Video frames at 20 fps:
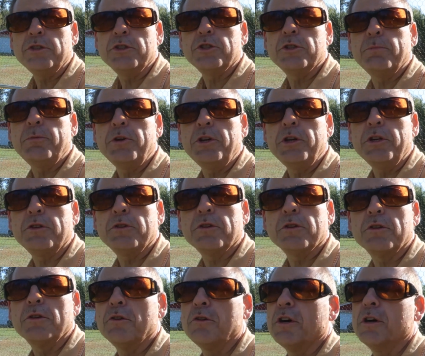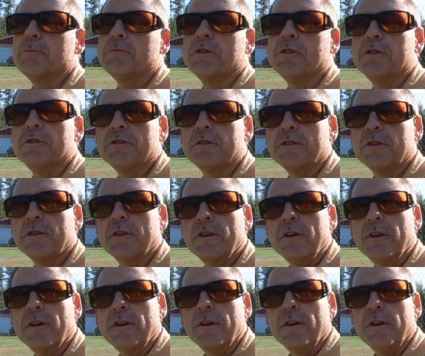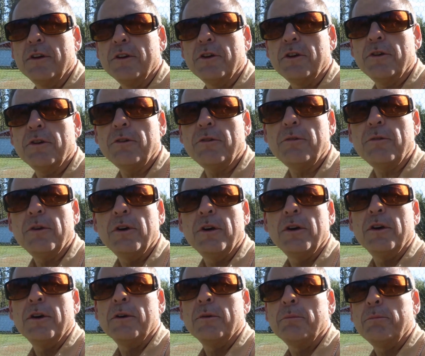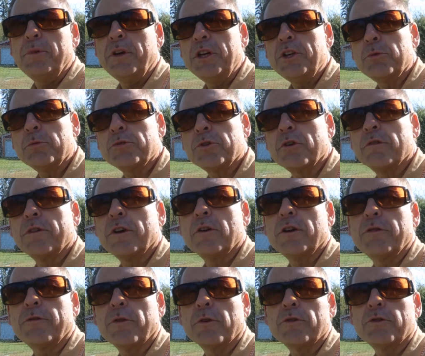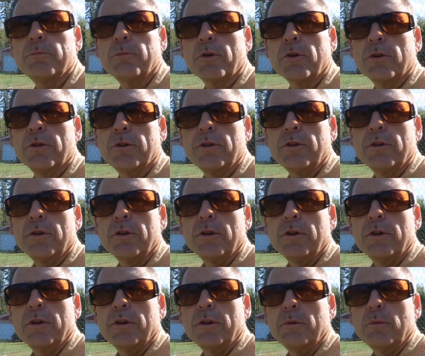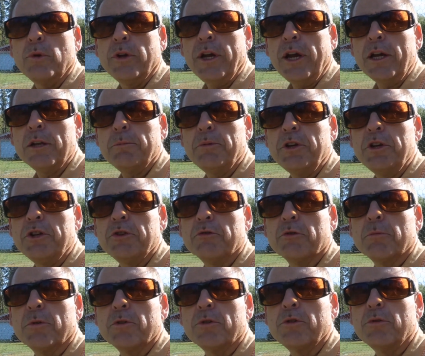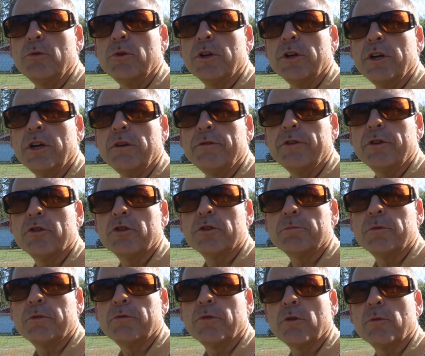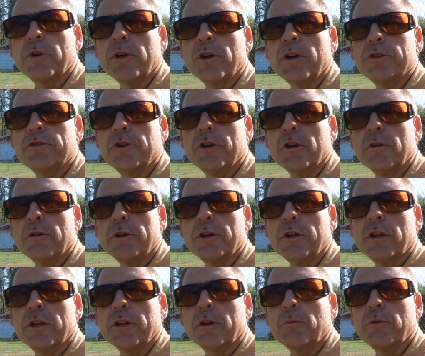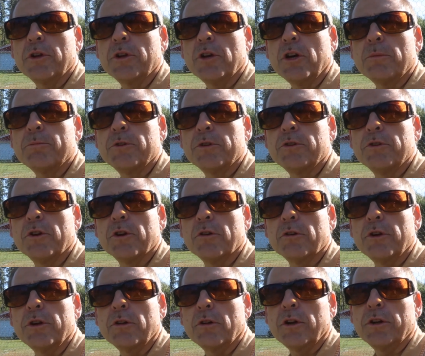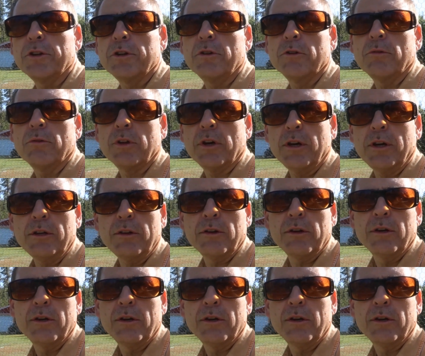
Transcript: It's Peach. No, I'm teasing. You know, Peach was our very first bird. We had Peach for about 2.5 years before we got Cherry. Like, we adopted Cherry. A lot of you know that.